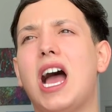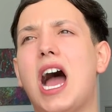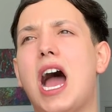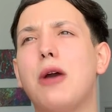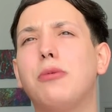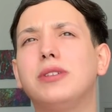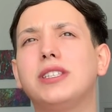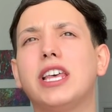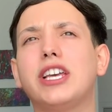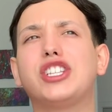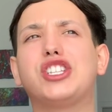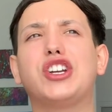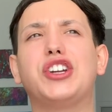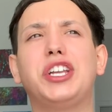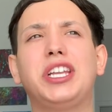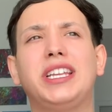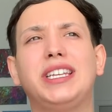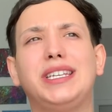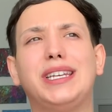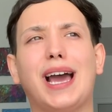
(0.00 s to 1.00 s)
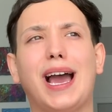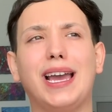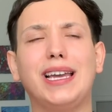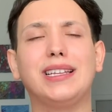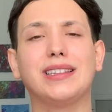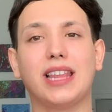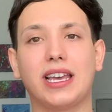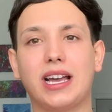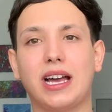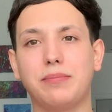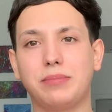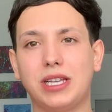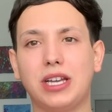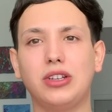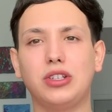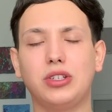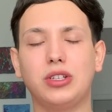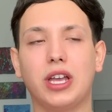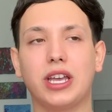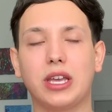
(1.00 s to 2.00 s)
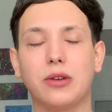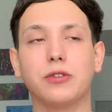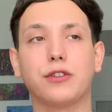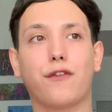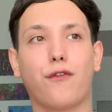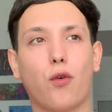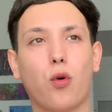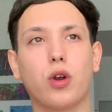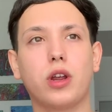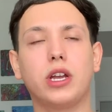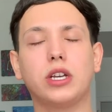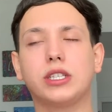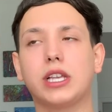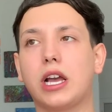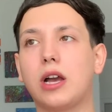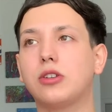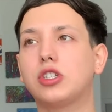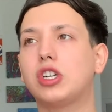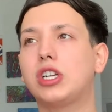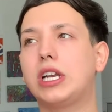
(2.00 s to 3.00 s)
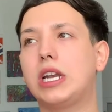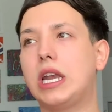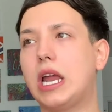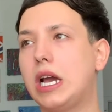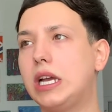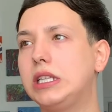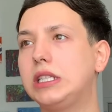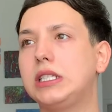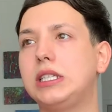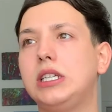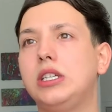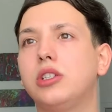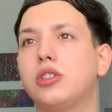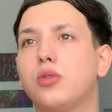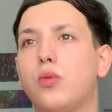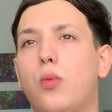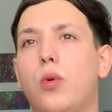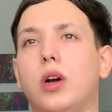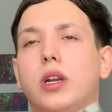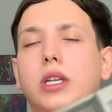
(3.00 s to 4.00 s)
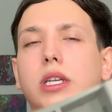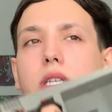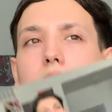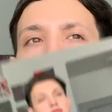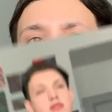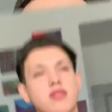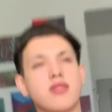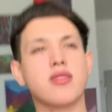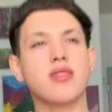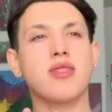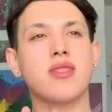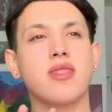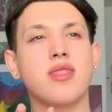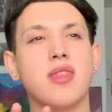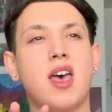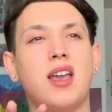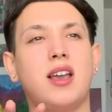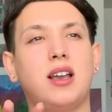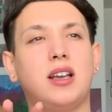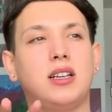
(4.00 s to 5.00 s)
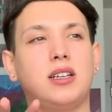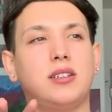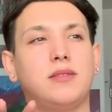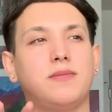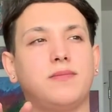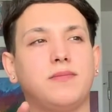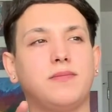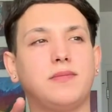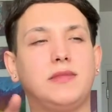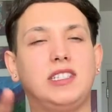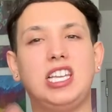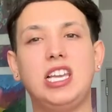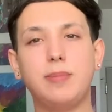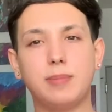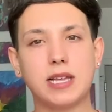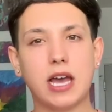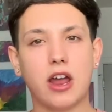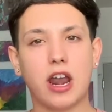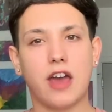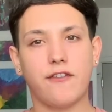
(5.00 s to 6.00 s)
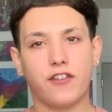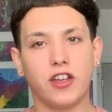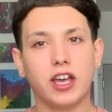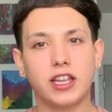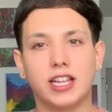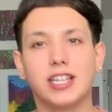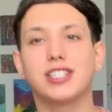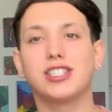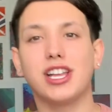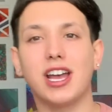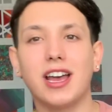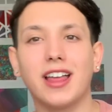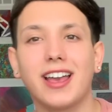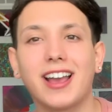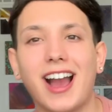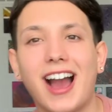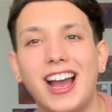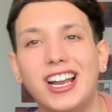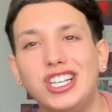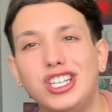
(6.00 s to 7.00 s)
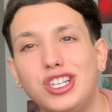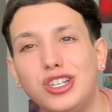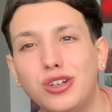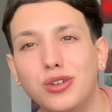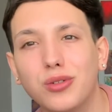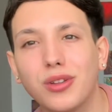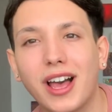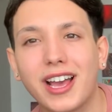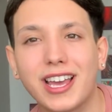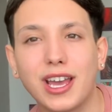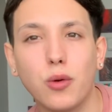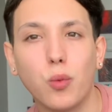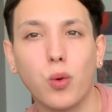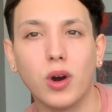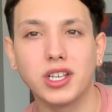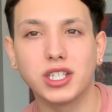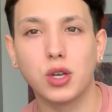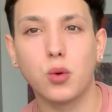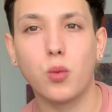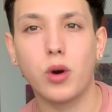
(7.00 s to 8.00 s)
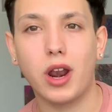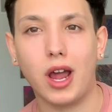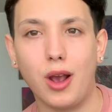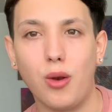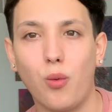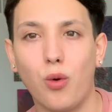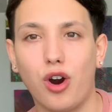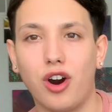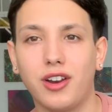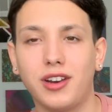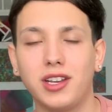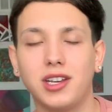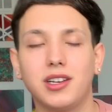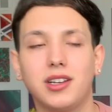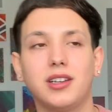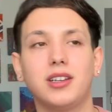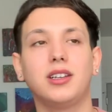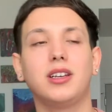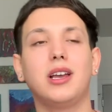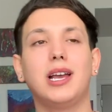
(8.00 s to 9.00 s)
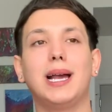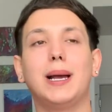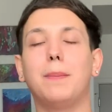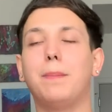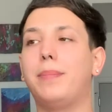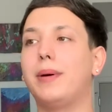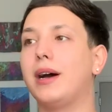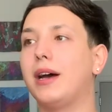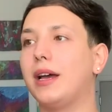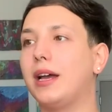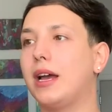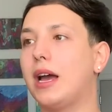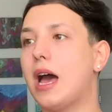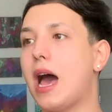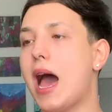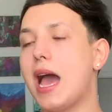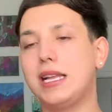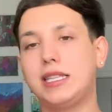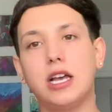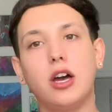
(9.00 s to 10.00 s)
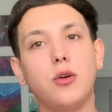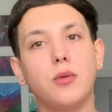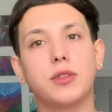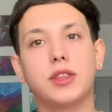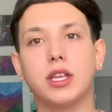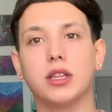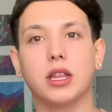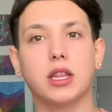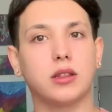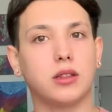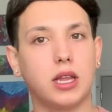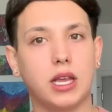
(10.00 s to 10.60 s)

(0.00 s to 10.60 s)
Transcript: I was like turning 9, like I'm telling you, like it was 4 years, like I was turning 19, 20. Deep down, I feel like it's, like I knew like it wasn't what I wanted, but I dealt with it.